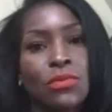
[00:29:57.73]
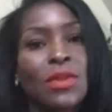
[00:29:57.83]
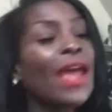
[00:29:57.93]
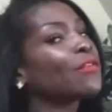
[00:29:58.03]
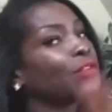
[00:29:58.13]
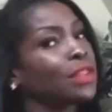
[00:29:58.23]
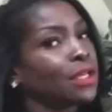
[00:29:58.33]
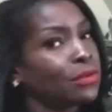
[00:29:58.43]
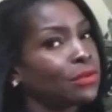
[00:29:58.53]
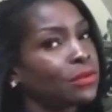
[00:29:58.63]
not
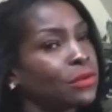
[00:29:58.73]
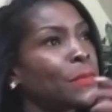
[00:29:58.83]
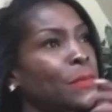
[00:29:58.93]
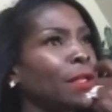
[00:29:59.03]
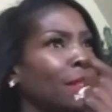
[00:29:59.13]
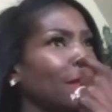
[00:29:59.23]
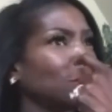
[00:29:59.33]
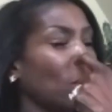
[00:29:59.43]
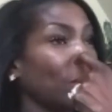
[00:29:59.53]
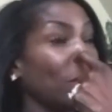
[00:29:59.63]
everything, but it does
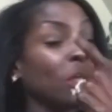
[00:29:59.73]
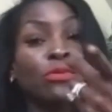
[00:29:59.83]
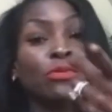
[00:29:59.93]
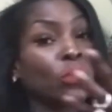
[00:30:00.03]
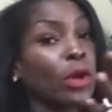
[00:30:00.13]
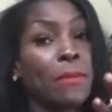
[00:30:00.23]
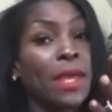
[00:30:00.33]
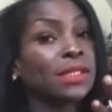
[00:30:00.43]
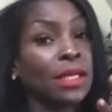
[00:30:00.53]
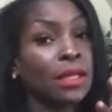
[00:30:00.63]
work. Mushrooms work
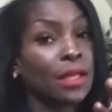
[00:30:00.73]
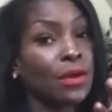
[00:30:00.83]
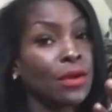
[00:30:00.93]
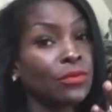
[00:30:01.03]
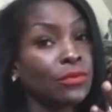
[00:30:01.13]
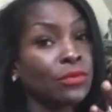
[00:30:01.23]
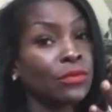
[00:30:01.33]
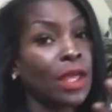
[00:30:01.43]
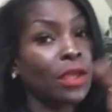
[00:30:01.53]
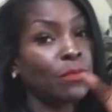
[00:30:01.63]
amazing in there,
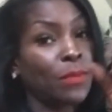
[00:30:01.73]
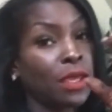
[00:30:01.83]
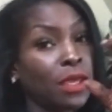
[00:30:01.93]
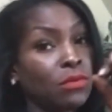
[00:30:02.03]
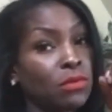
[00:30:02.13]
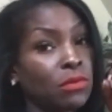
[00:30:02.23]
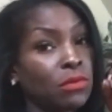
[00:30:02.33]
like bacon,